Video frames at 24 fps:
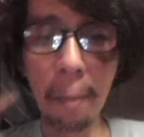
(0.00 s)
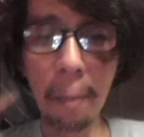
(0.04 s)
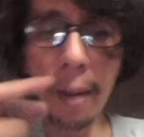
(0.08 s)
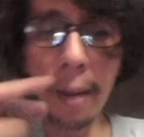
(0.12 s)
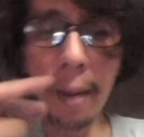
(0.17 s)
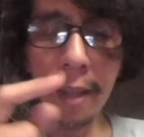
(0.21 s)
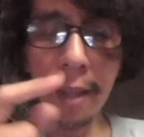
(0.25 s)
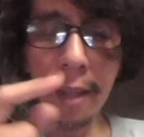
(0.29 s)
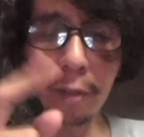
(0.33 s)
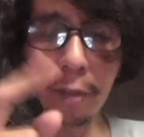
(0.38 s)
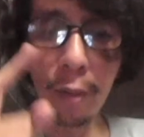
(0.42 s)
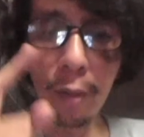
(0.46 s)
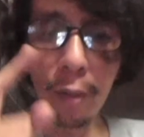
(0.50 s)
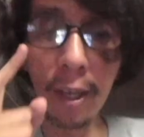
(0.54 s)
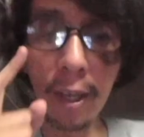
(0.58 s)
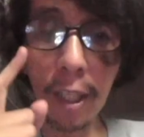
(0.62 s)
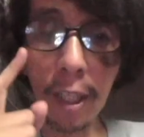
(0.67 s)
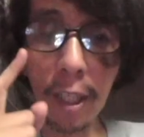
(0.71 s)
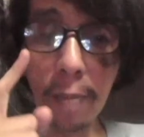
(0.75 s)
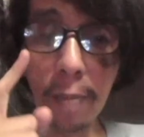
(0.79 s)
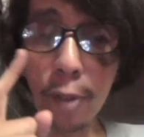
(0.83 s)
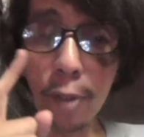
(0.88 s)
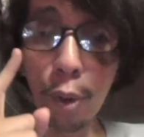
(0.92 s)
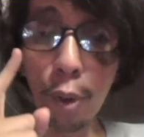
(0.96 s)
But when it
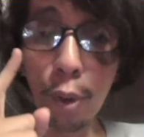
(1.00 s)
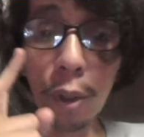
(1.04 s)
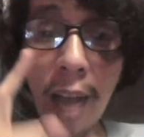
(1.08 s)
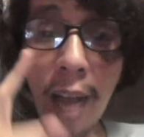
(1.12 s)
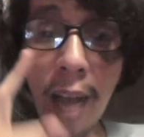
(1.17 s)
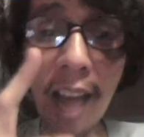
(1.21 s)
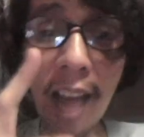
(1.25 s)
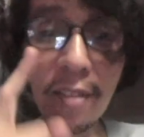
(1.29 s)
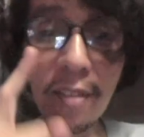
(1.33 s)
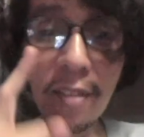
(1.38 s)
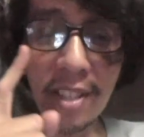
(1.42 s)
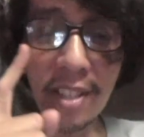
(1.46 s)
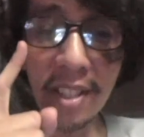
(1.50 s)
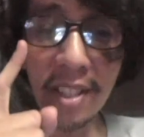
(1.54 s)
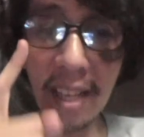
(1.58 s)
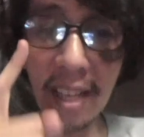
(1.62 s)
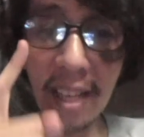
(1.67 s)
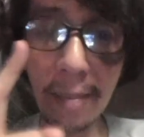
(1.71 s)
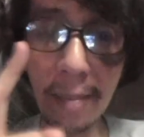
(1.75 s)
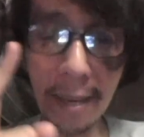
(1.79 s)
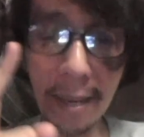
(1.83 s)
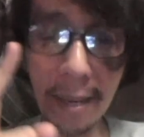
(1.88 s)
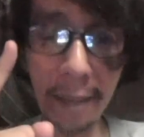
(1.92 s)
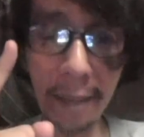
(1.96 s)
comes to live
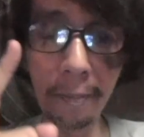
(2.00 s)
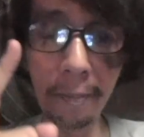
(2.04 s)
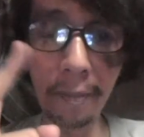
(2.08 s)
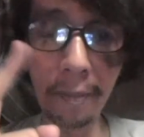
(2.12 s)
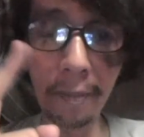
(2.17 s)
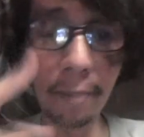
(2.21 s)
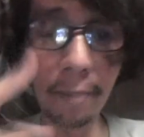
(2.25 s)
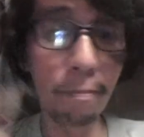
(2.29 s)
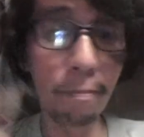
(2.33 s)
streaming,